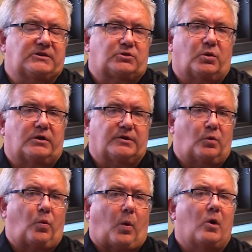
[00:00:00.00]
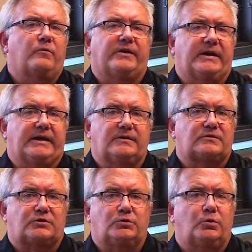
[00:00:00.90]
sure they're woven
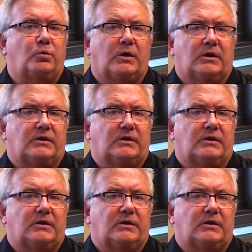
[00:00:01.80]
into